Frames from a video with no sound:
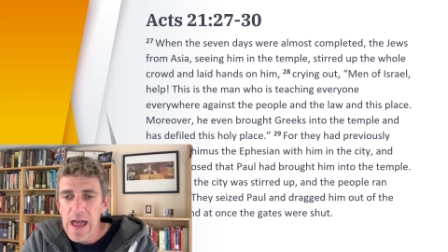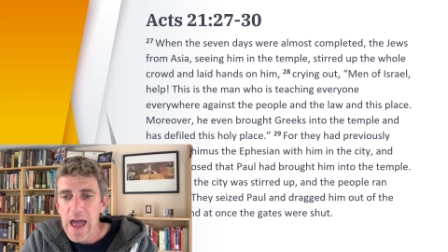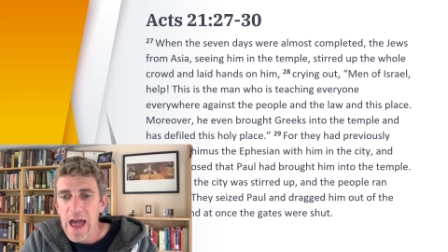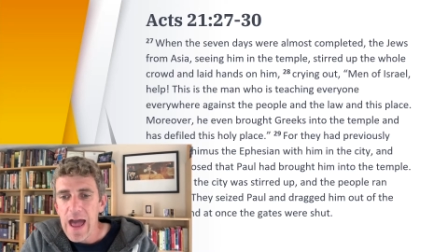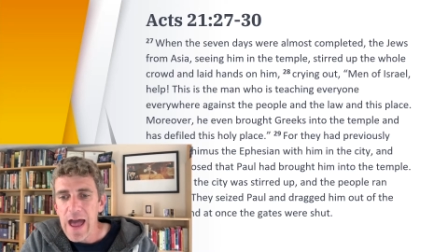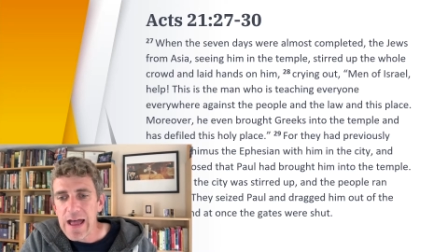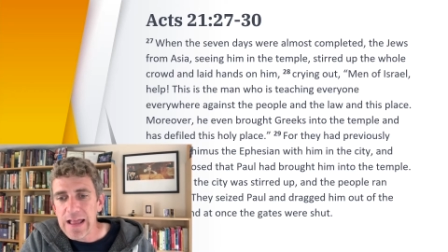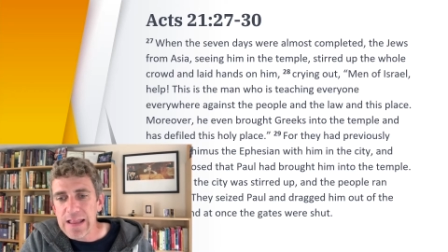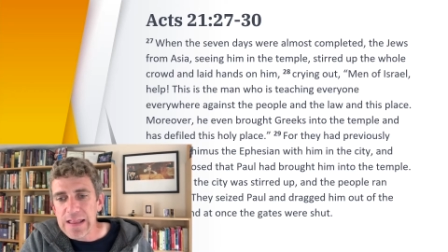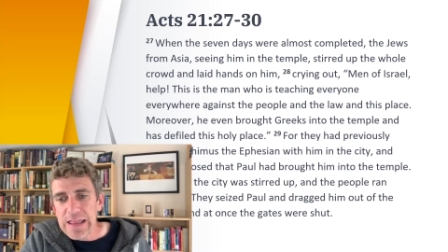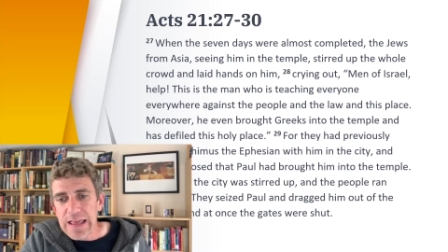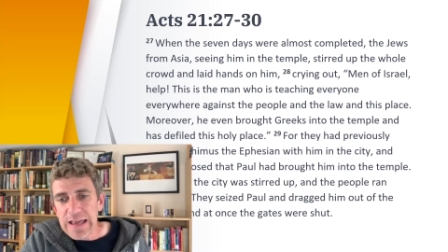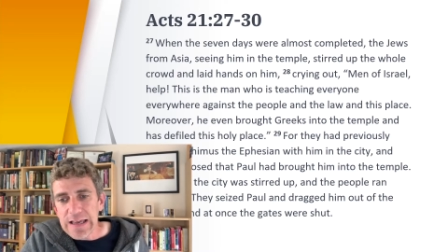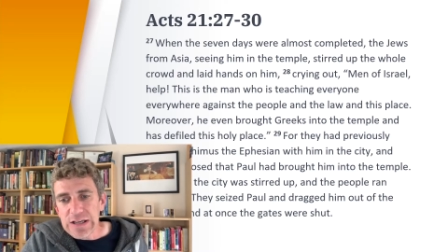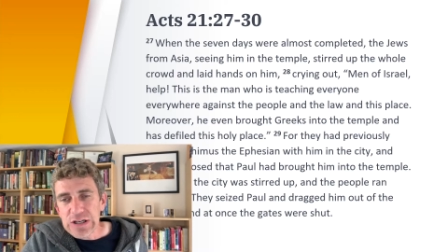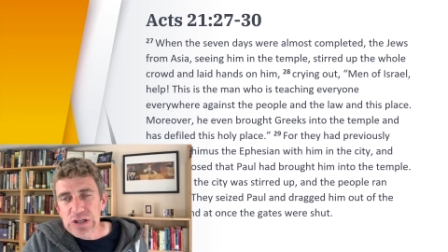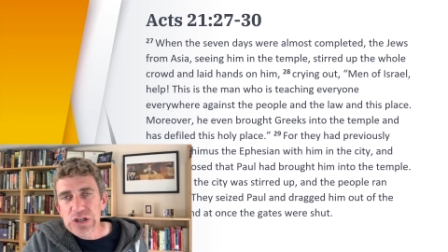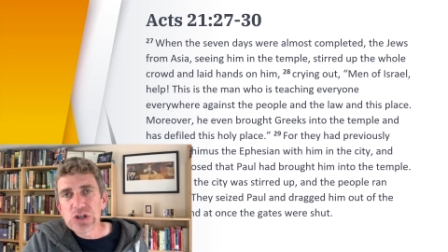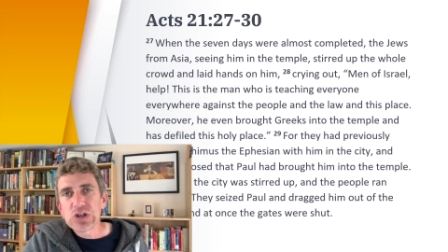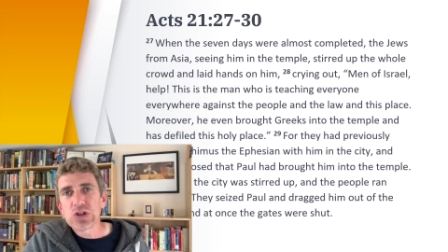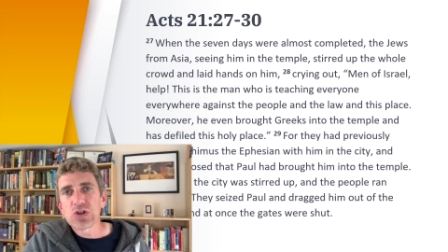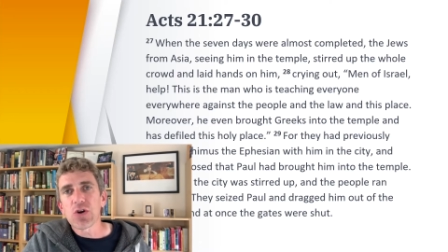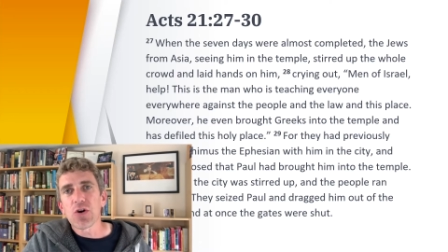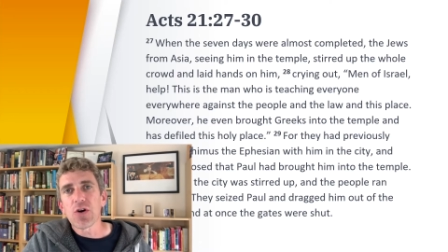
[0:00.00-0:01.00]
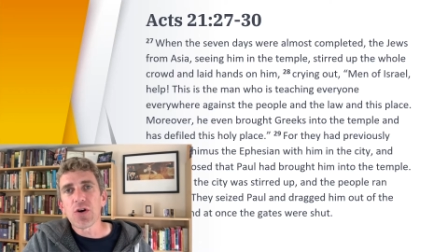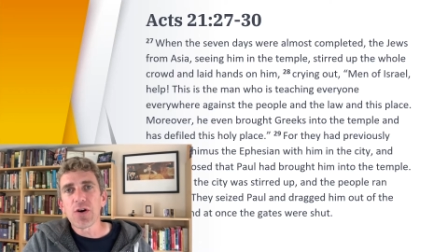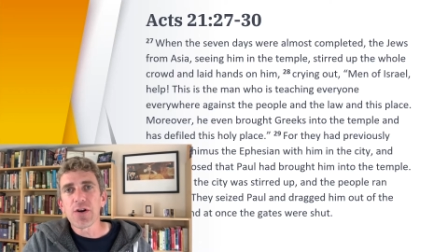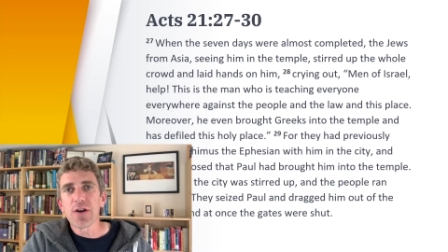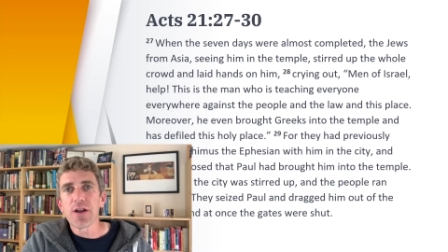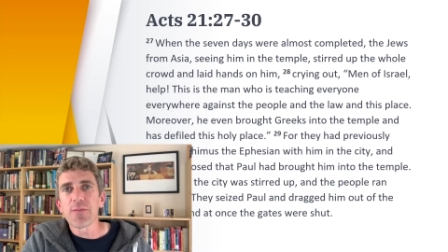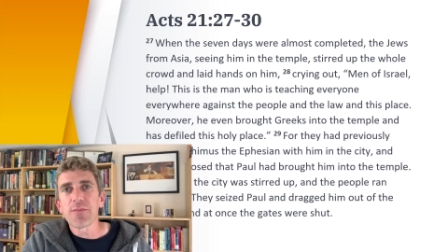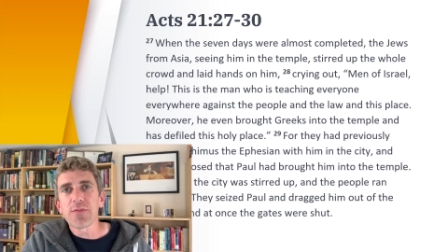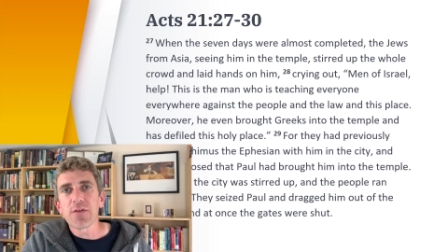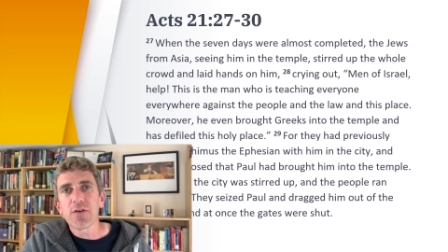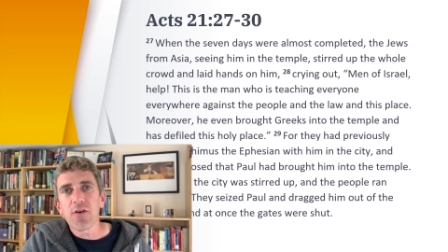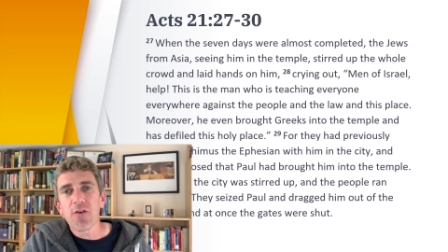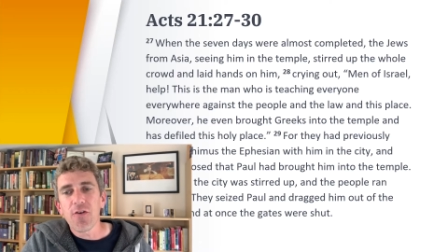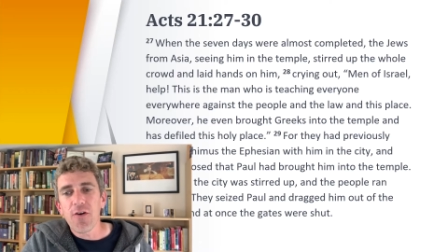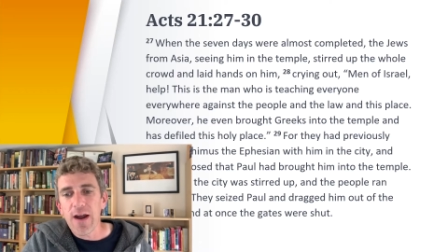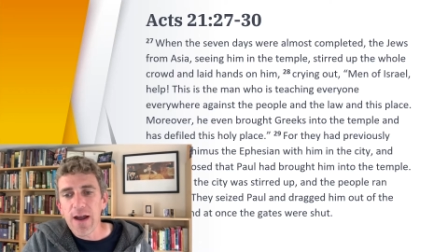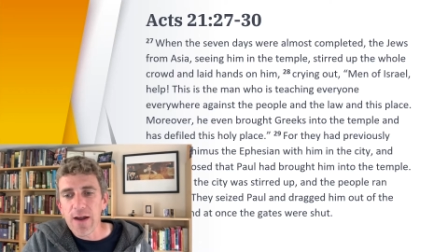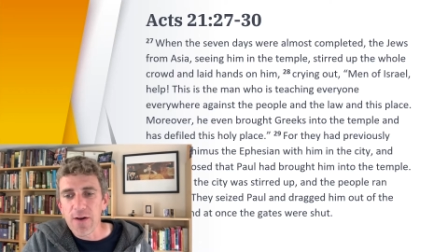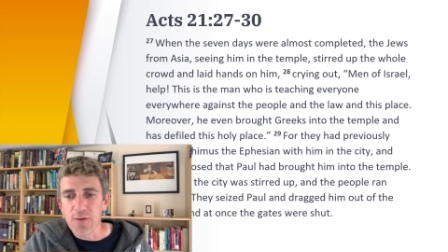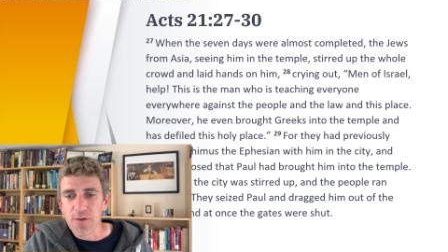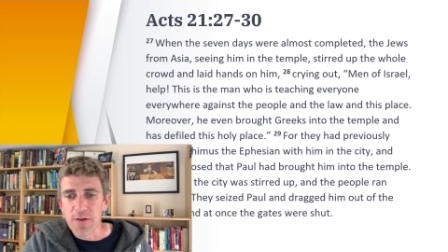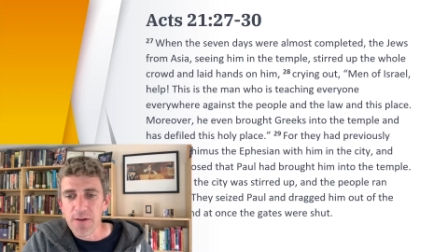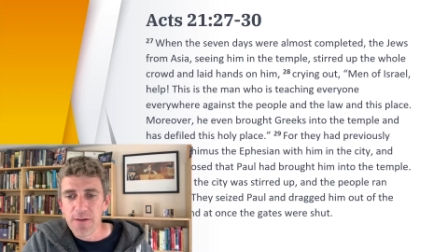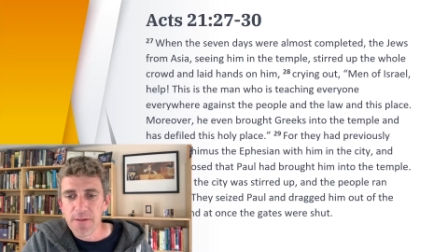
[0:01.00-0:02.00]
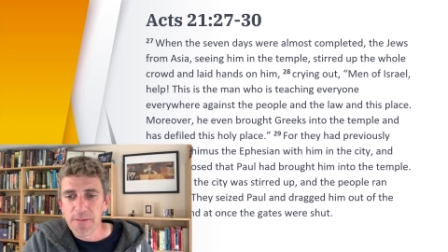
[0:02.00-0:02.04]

and they stirred up the crowd.